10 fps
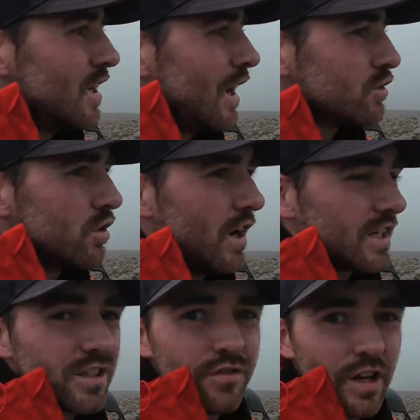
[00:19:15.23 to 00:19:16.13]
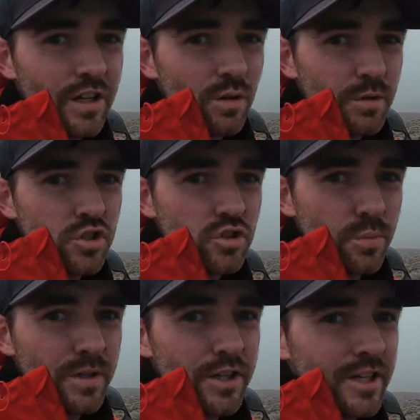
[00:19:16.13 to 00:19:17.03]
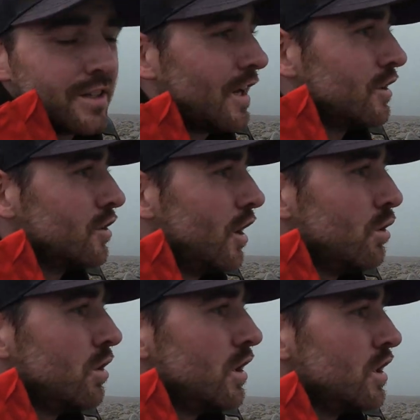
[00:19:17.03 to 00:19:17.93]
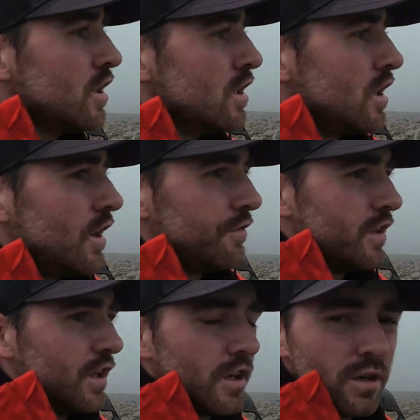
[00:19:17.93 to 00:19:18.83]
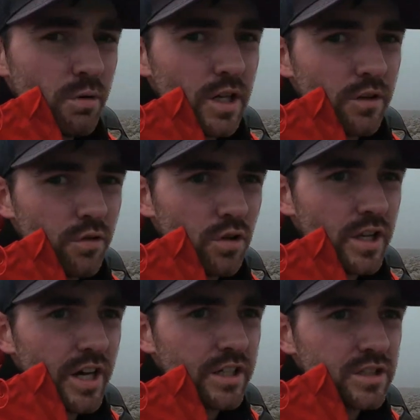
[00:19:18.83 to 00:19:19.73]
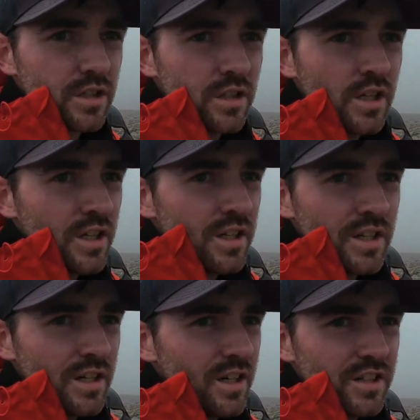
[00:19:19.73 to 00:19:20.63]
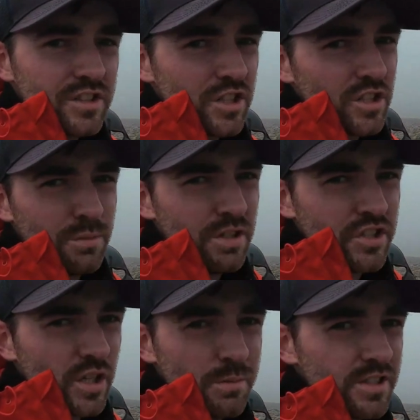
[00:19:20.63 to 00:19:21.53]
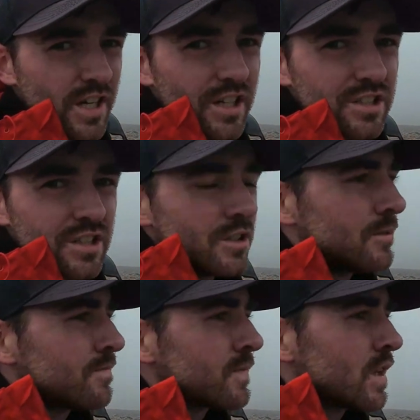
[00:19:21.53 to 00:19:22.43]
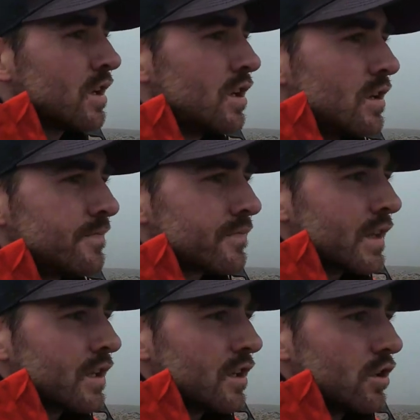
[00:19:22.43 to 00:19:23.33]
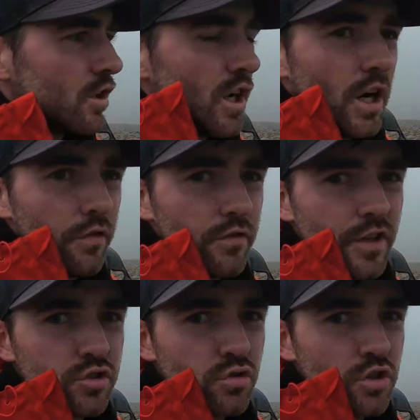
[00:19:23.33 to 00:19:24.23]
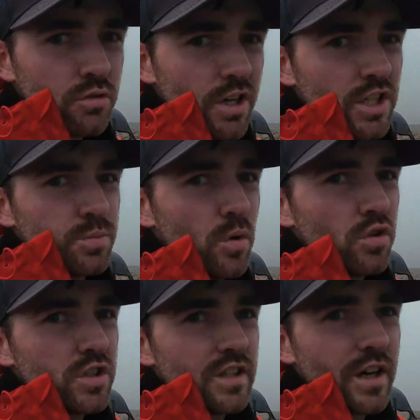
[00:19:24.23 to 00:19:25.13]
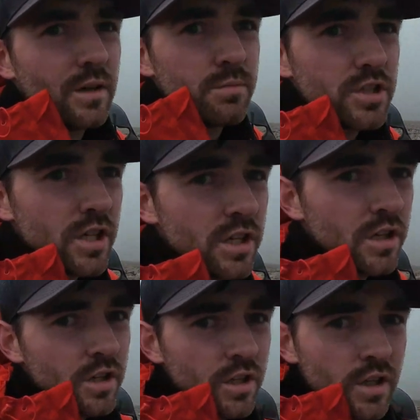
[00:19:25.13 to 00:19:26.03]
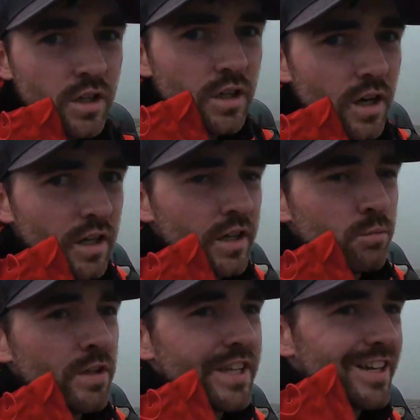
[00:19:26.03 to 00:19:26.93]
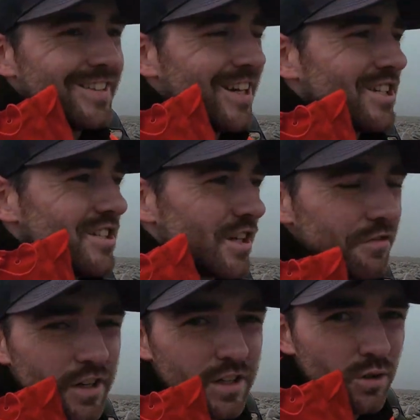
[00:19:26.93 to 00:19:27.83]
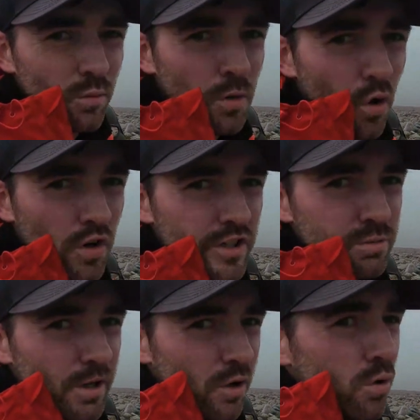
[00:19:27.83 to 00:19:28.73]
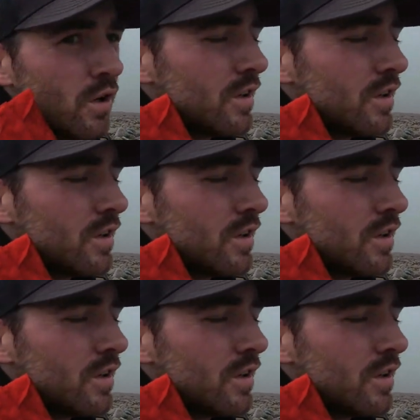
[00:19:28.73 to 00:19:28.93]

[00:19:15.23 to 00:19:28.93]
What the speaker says: I do actually think I'd be stupid to continue now if the weather forecast is just going to be the same as this. The other half of this route's quite exposed at times, and in windy conditions I think, on my own as well.